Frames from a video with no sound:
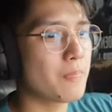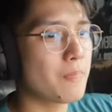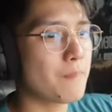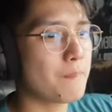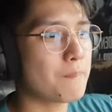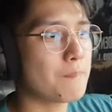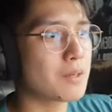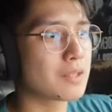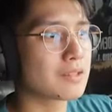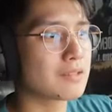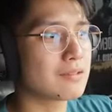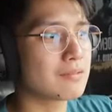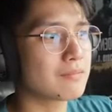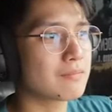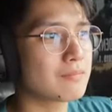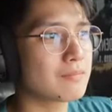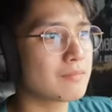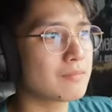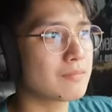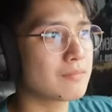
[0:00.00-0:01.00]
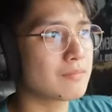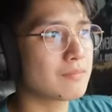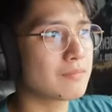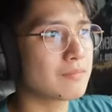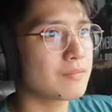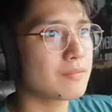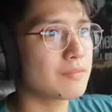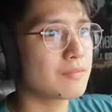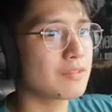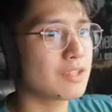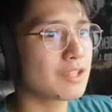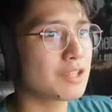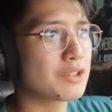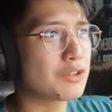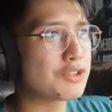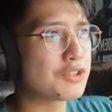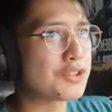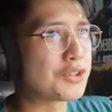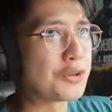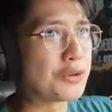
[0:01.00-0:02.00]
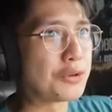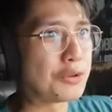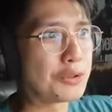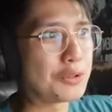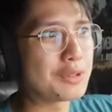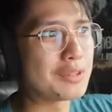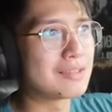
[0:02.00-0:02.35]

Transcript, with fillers: But that looks good.